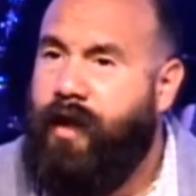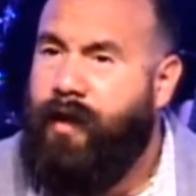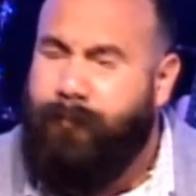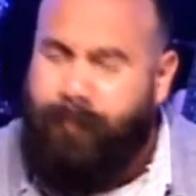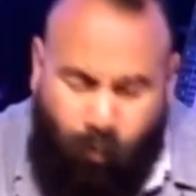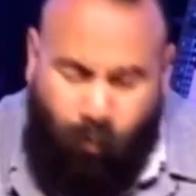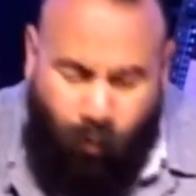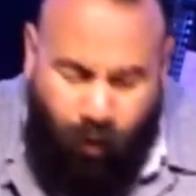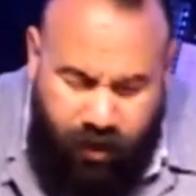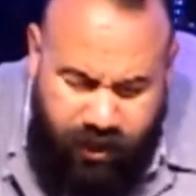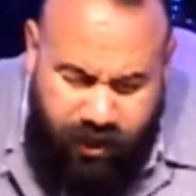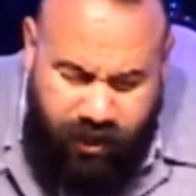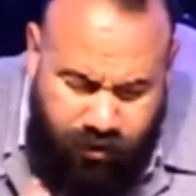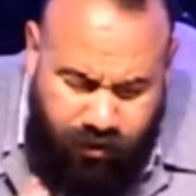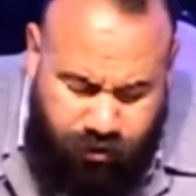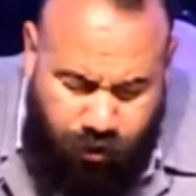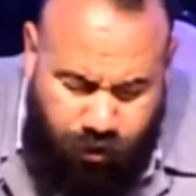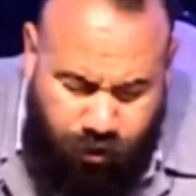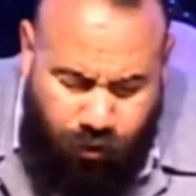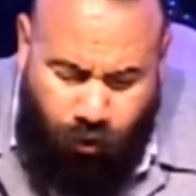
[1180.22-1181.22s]
but what do you
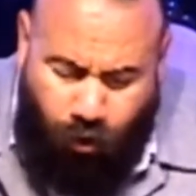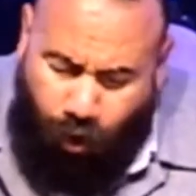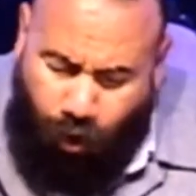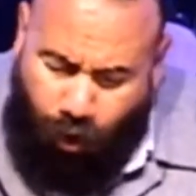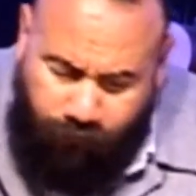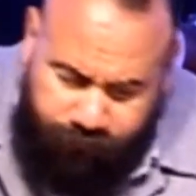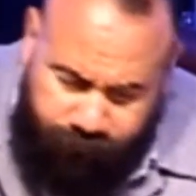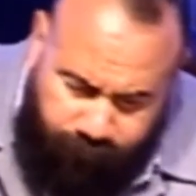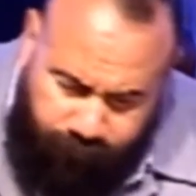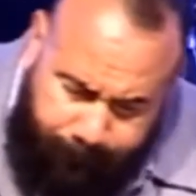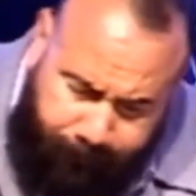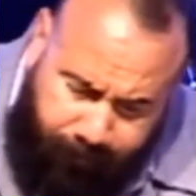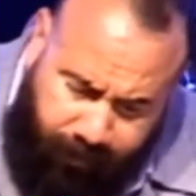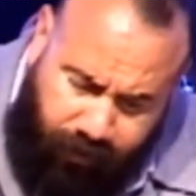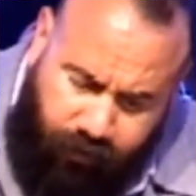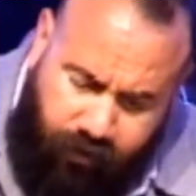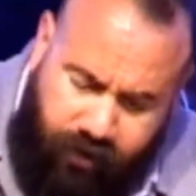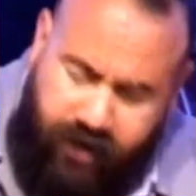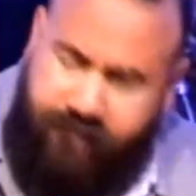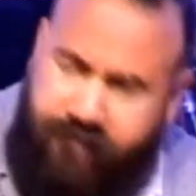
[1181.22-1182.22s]
do over a
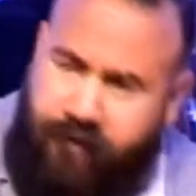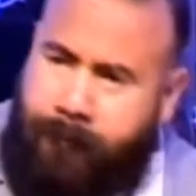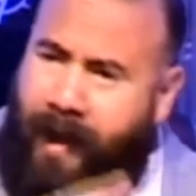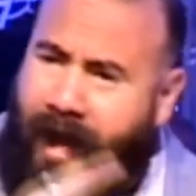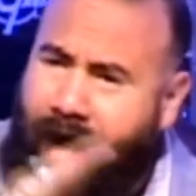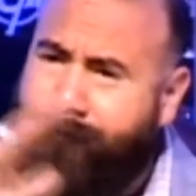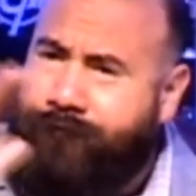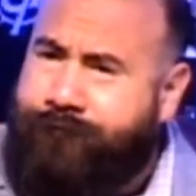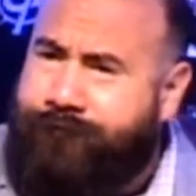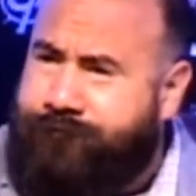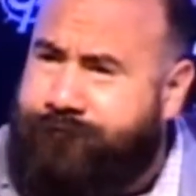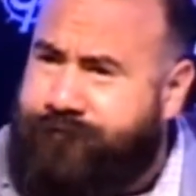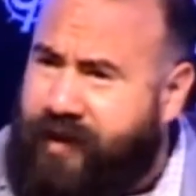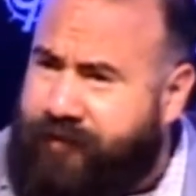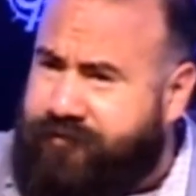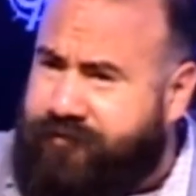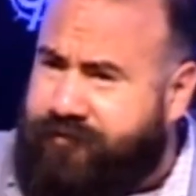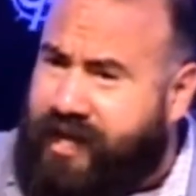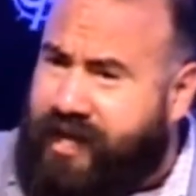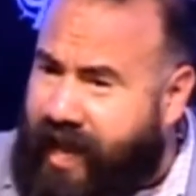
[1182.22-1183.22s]
period of about
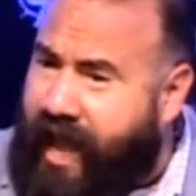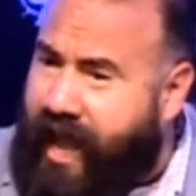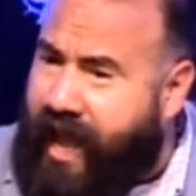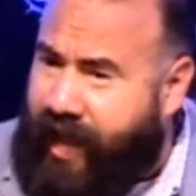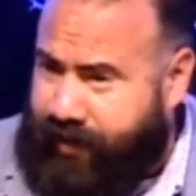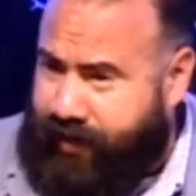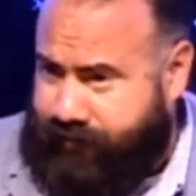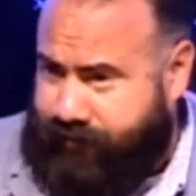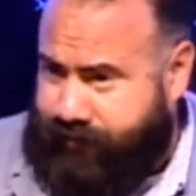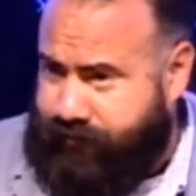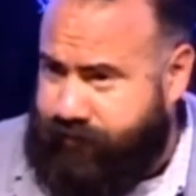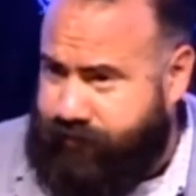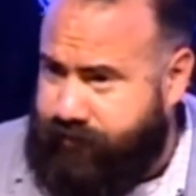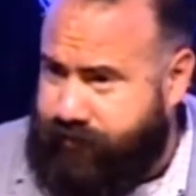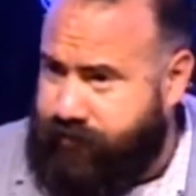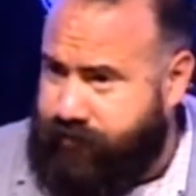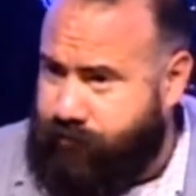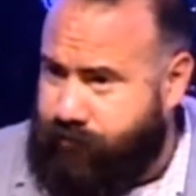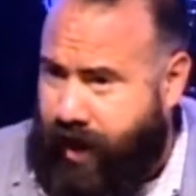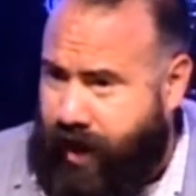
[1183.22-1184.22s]
50 days,
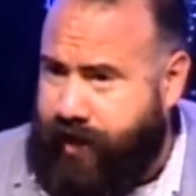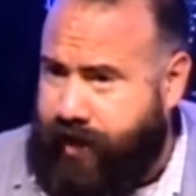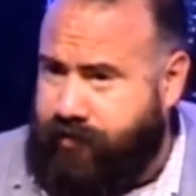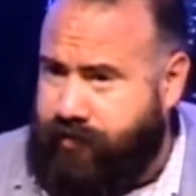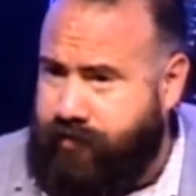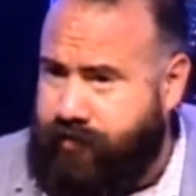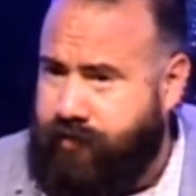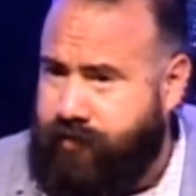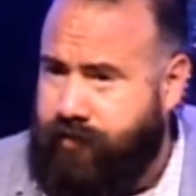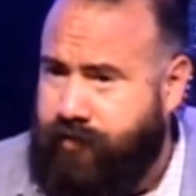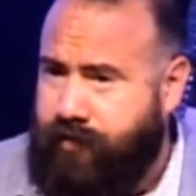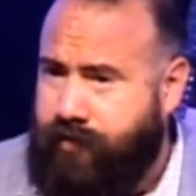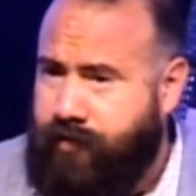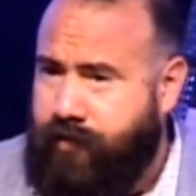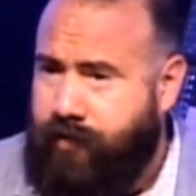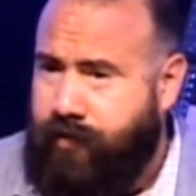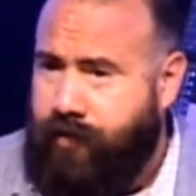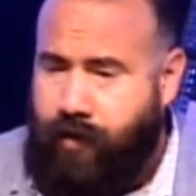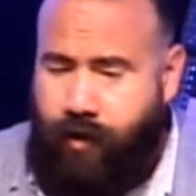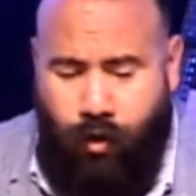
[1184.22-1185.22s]
right?
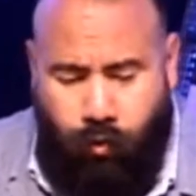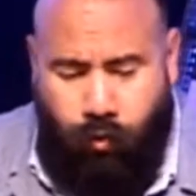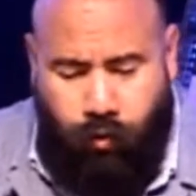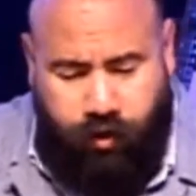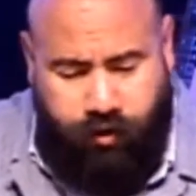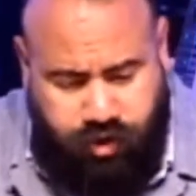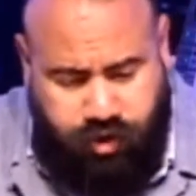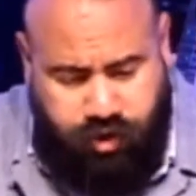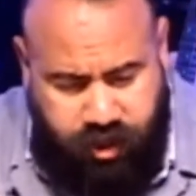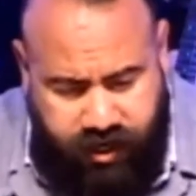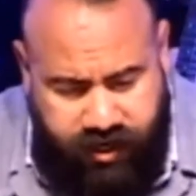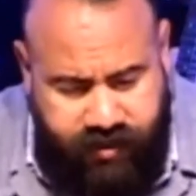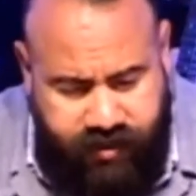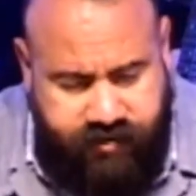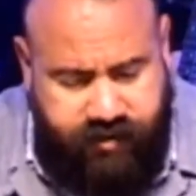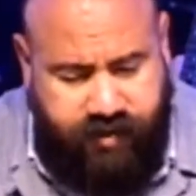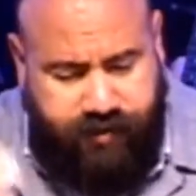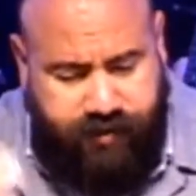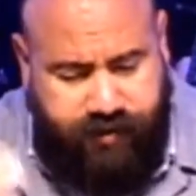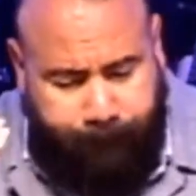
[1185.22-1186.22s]
Where
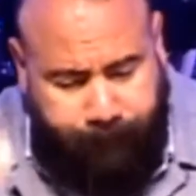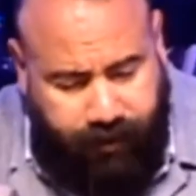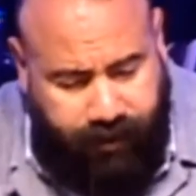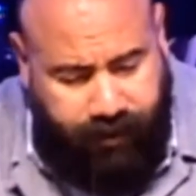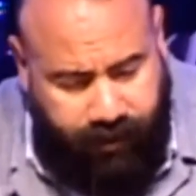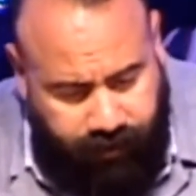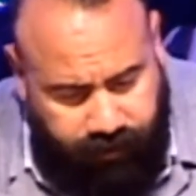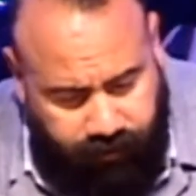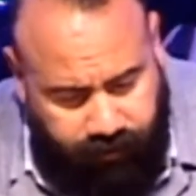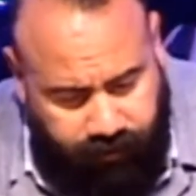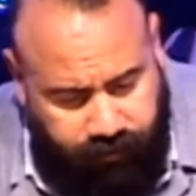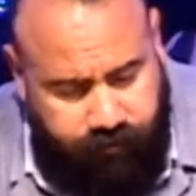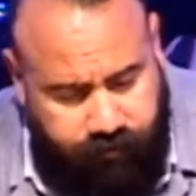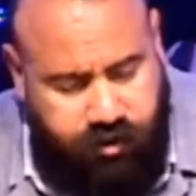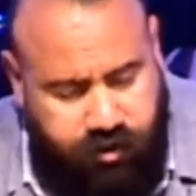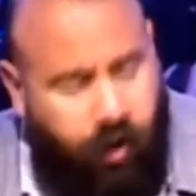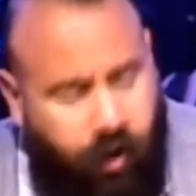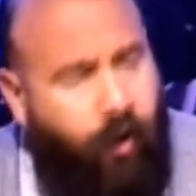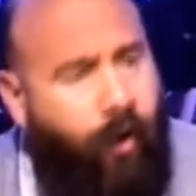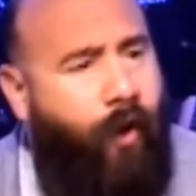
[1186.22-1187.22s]
Jesus appeared
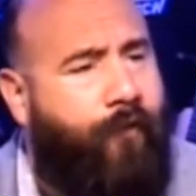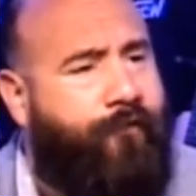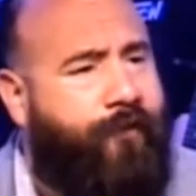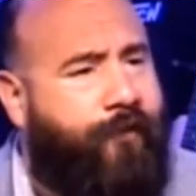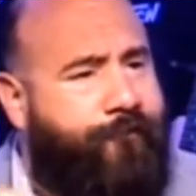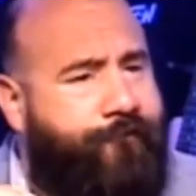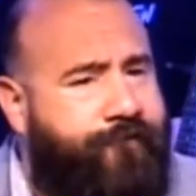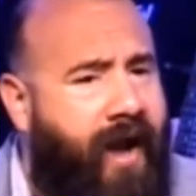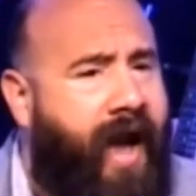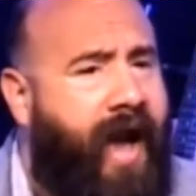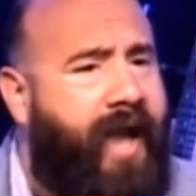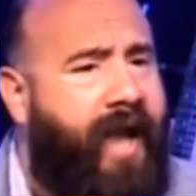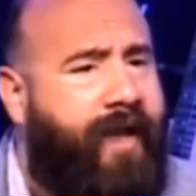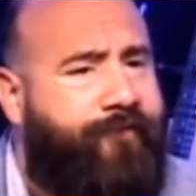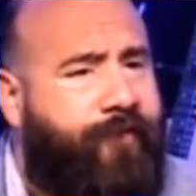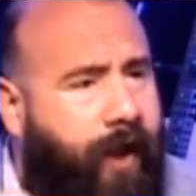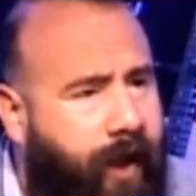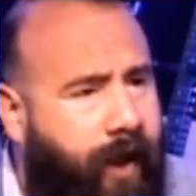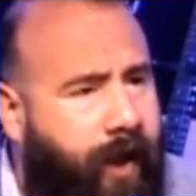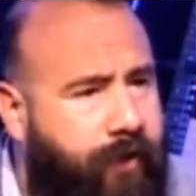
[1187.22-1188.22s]
to over
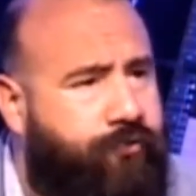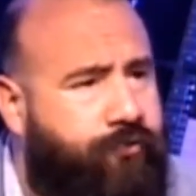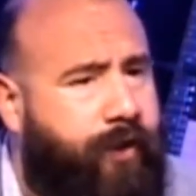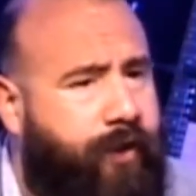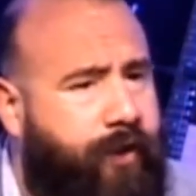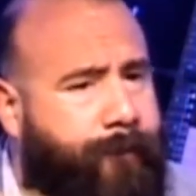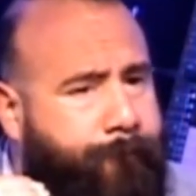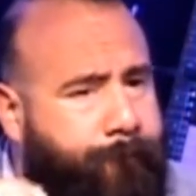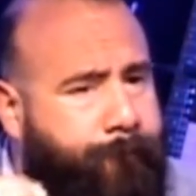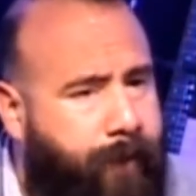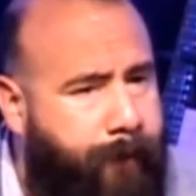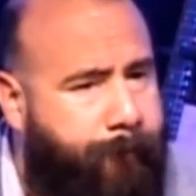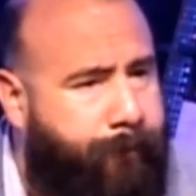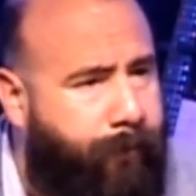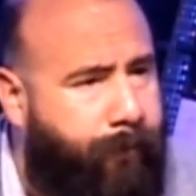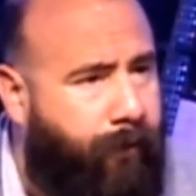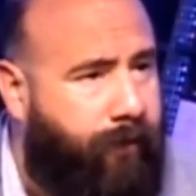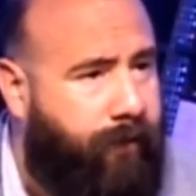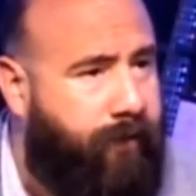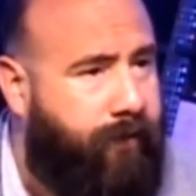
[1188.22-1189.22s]
500
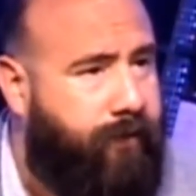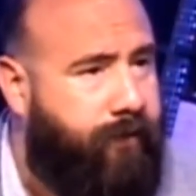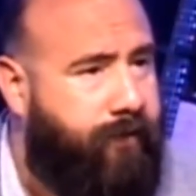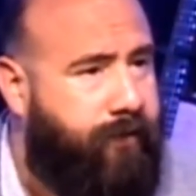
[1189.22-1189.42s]
people.